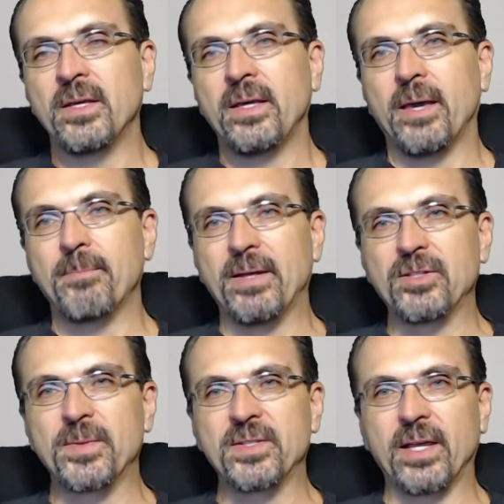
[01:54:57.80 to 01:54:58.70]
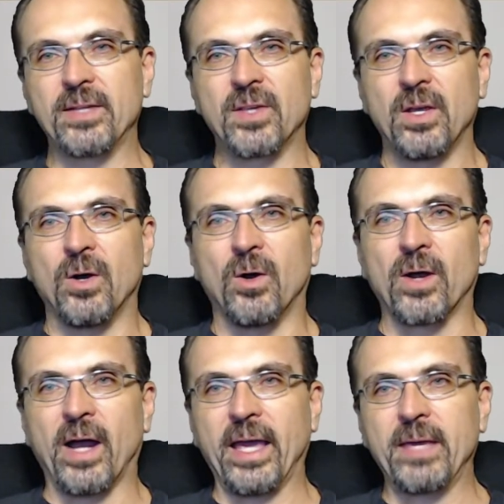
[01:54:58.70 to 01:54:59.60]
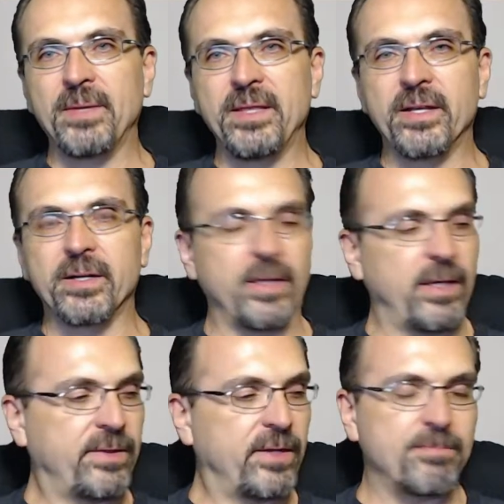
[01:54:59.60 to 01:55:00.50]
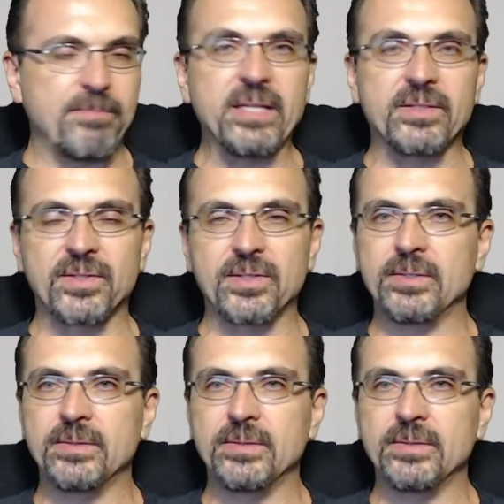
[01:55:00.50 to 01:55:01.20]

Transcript: And Benjamin says, or I am in their midst.